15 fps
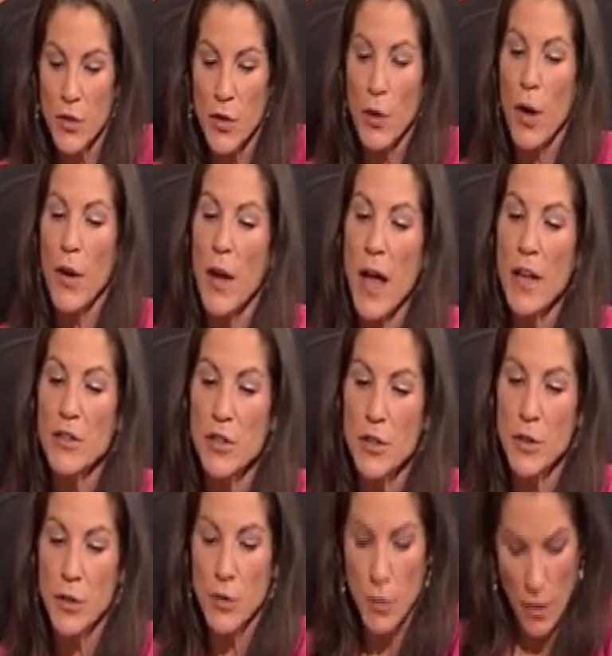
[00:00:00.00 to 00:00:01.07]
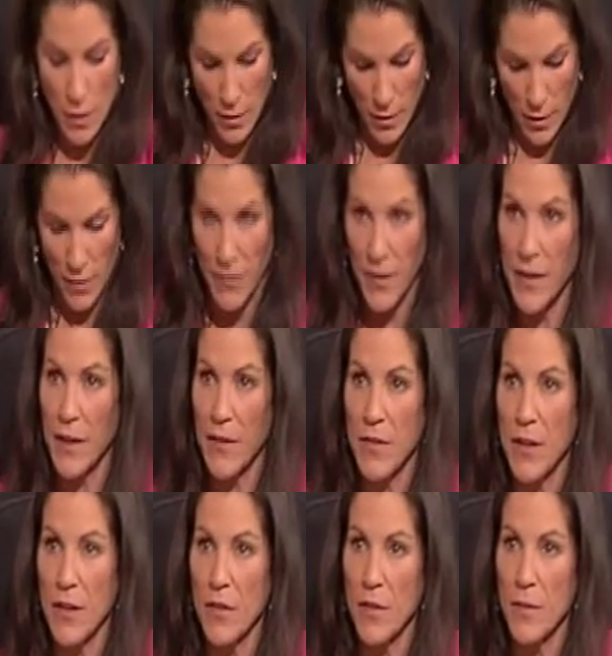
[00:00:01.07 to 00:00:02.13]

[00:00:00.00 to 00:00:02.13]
there are not two of any of these?